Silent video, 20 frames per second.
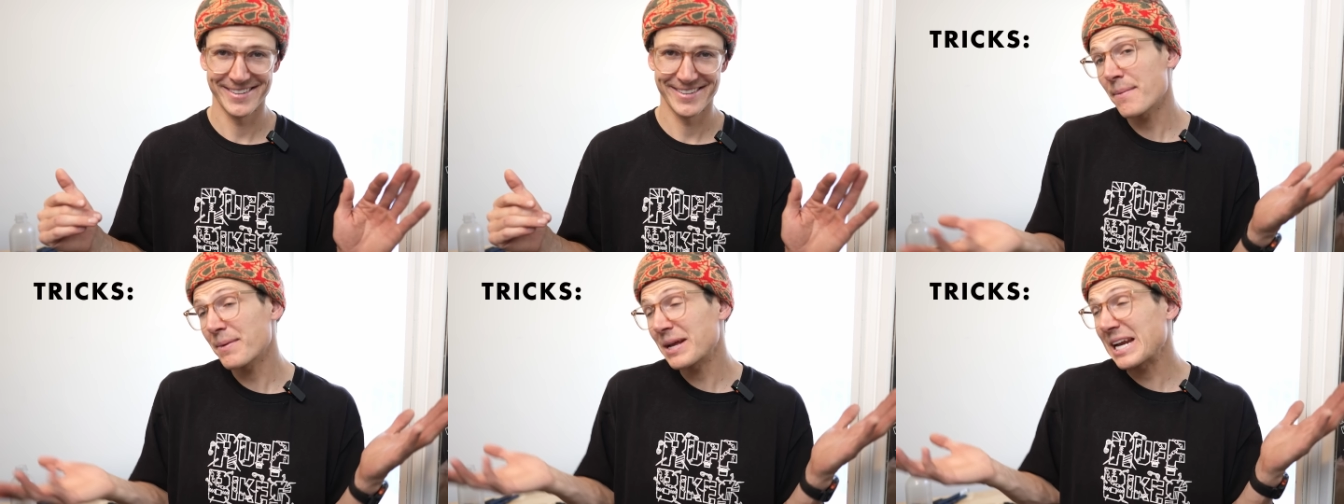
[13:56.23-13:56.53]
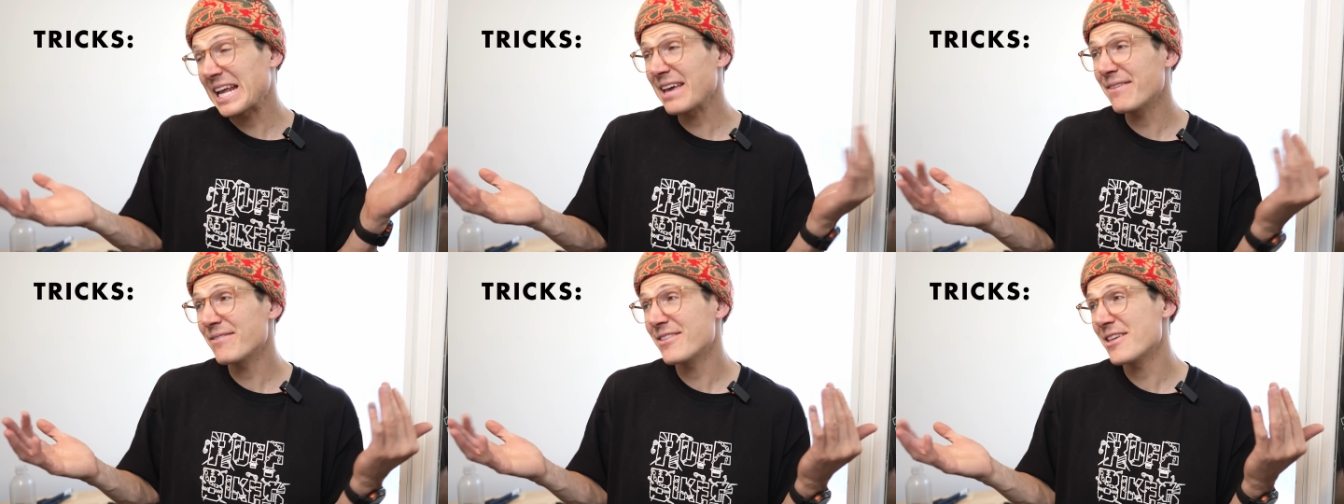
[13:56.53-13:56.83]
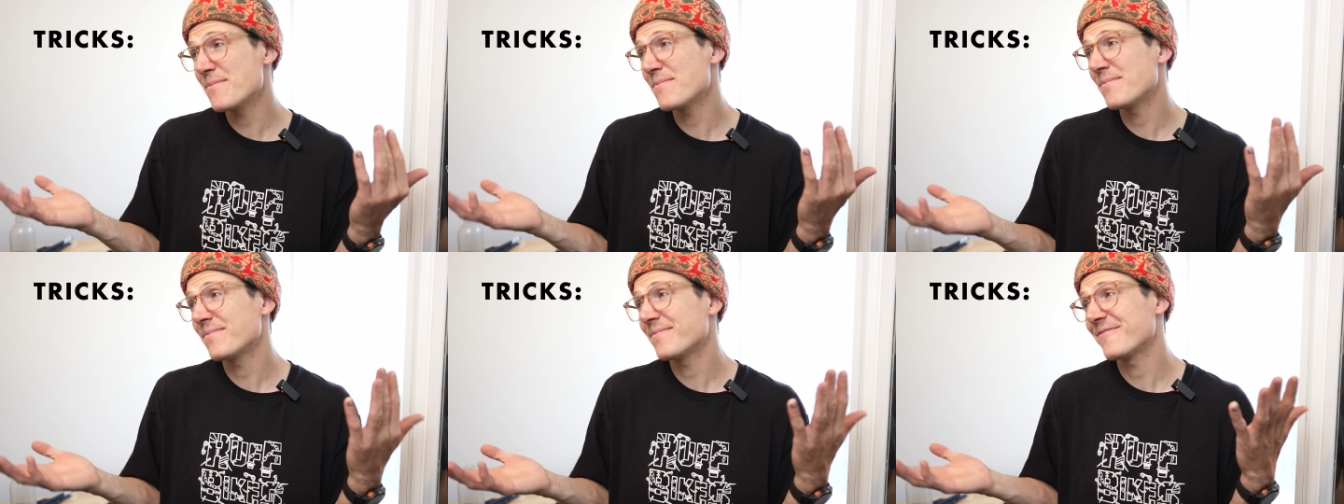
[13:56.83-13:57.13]
I'm gonna give
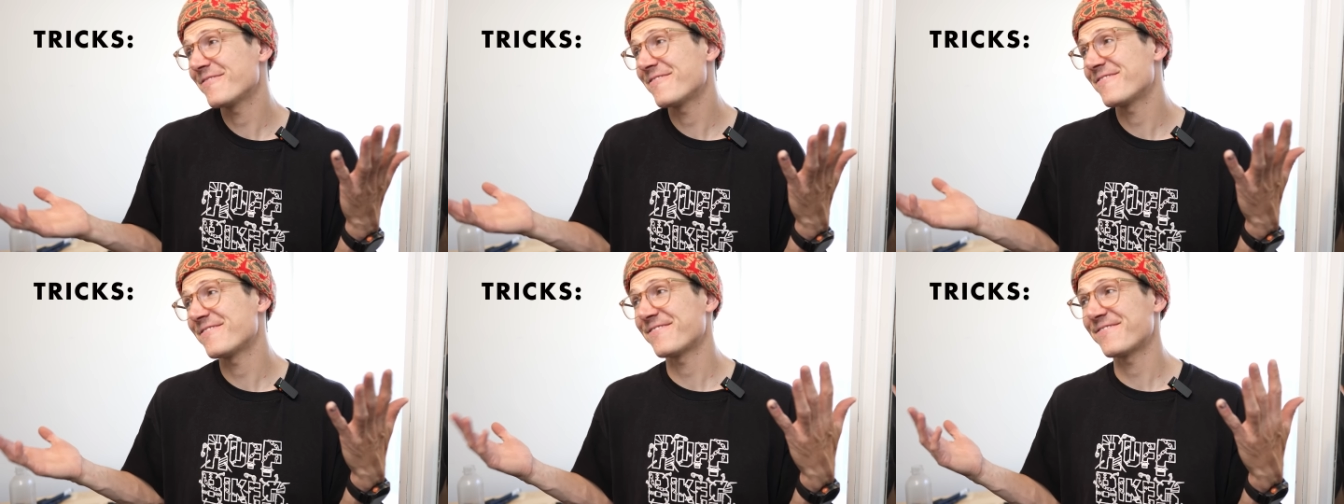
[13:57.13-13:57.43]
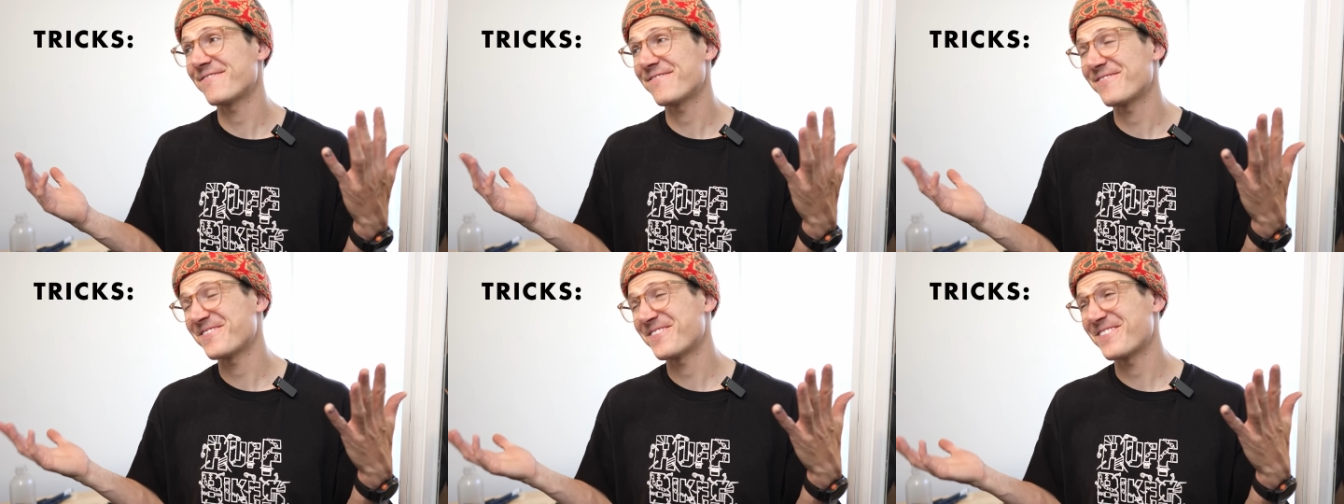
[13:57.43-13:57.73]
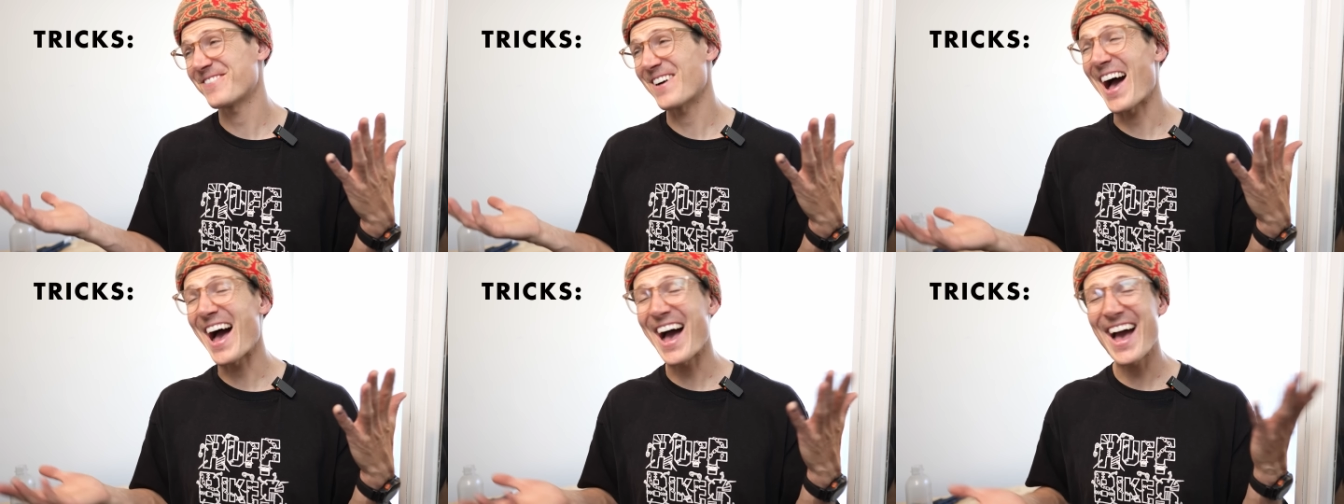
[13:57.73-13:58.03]
them
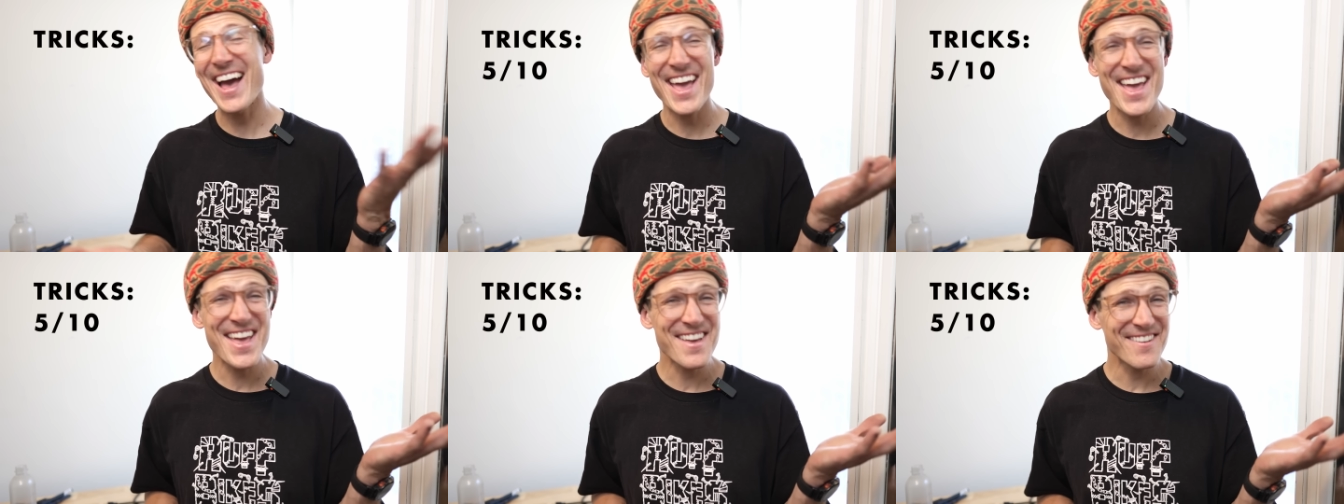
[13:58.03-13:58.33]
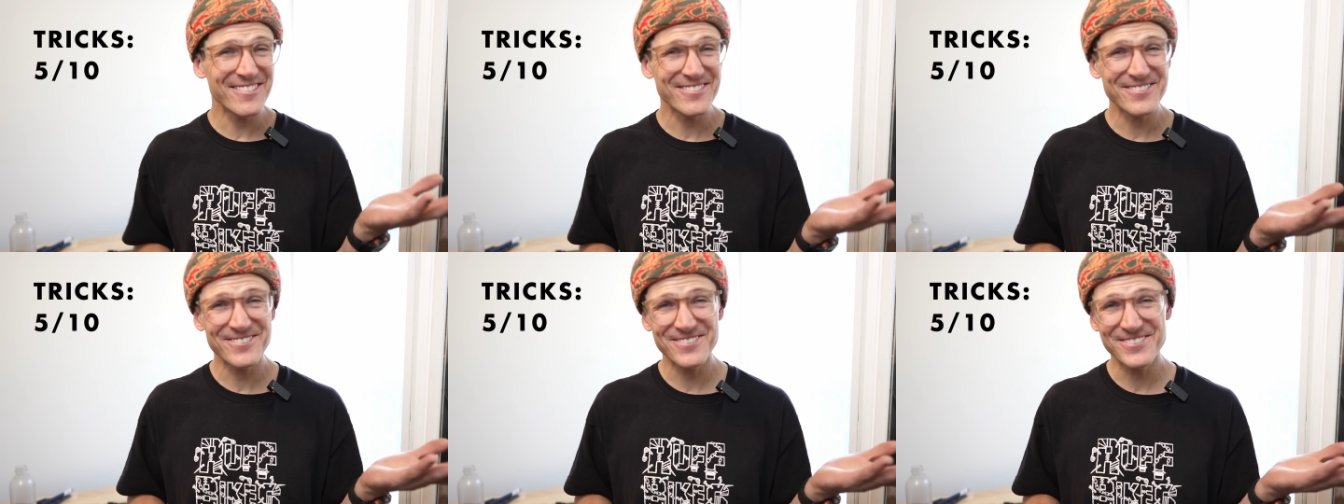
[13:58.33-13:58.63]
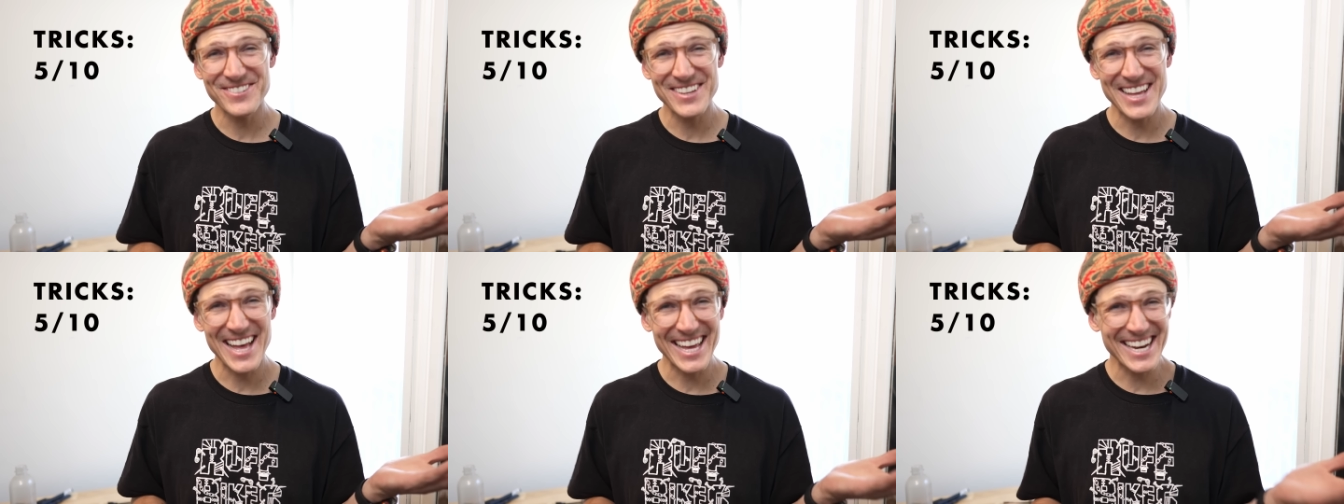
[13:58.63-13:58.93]
5
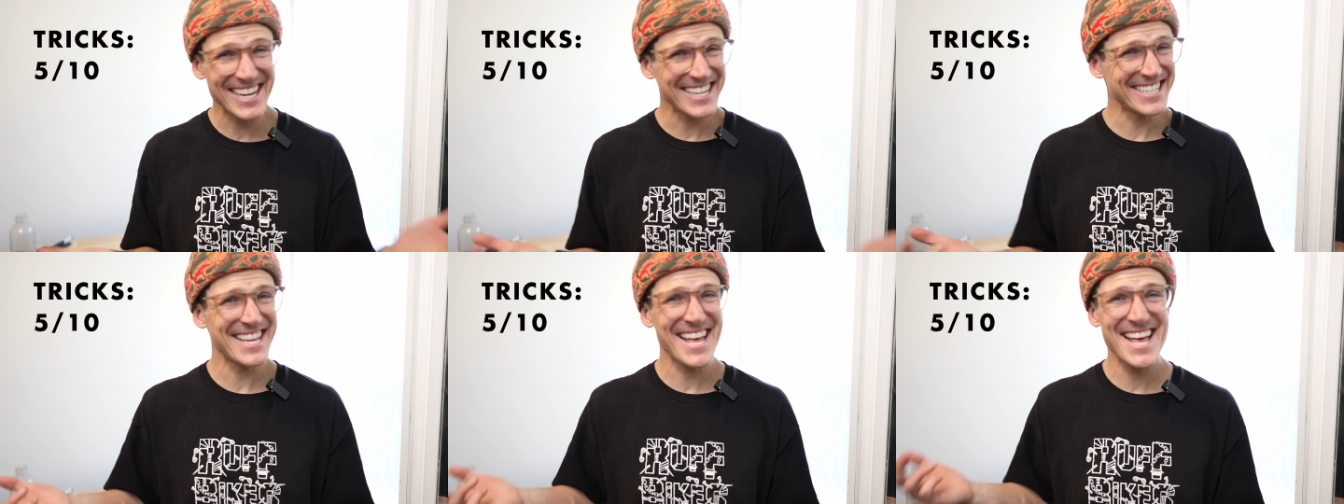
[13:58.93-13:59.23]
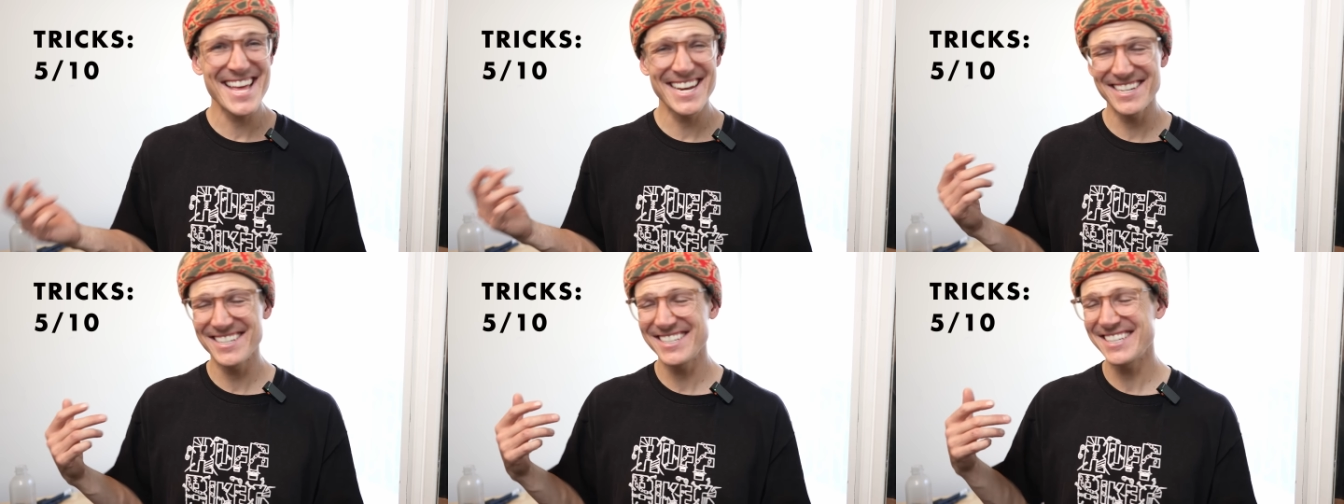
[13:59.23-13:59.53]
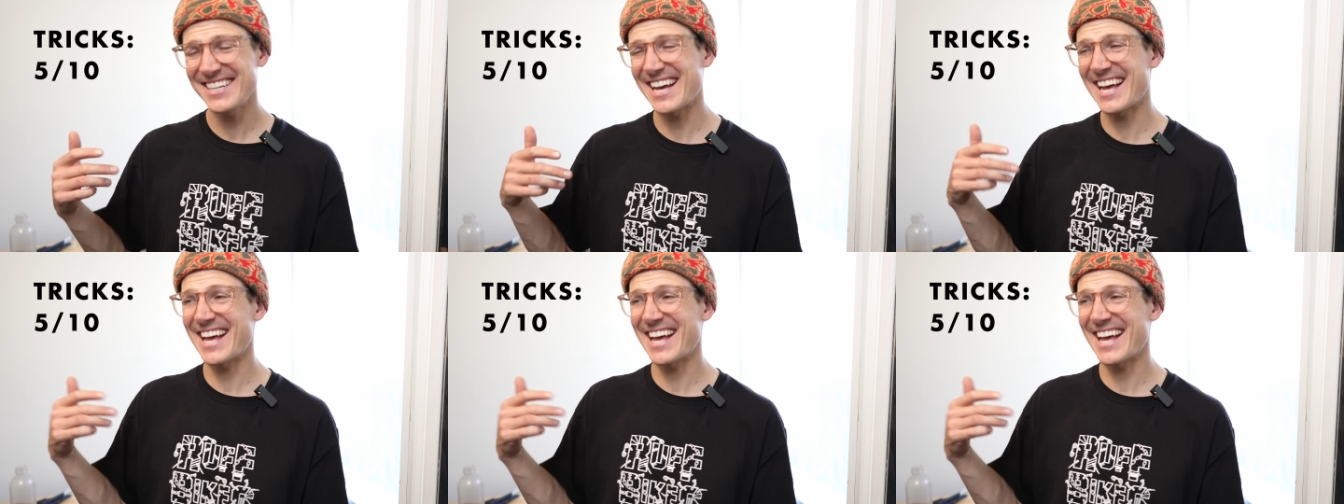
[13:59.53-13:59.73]
out of 10.